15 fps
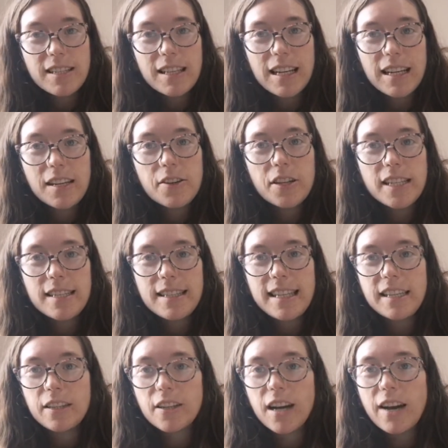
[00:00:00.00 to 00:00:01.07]
lay
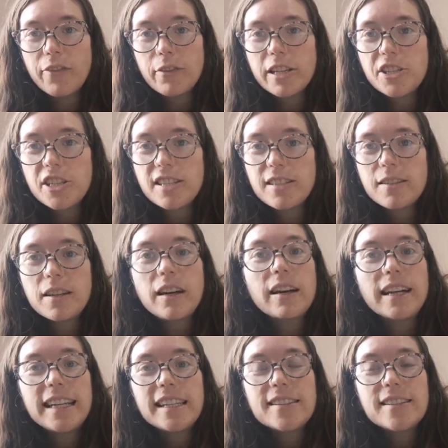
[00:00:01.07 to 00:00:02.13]
nicely, the coverage is
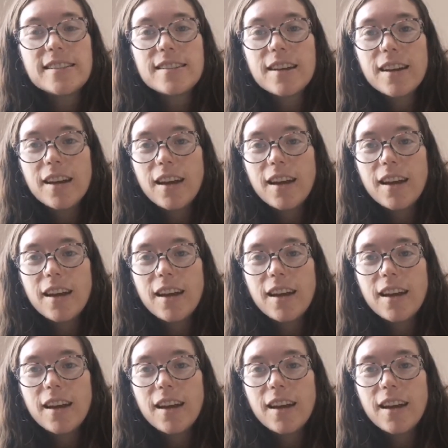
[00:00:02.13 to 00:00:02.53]
nice.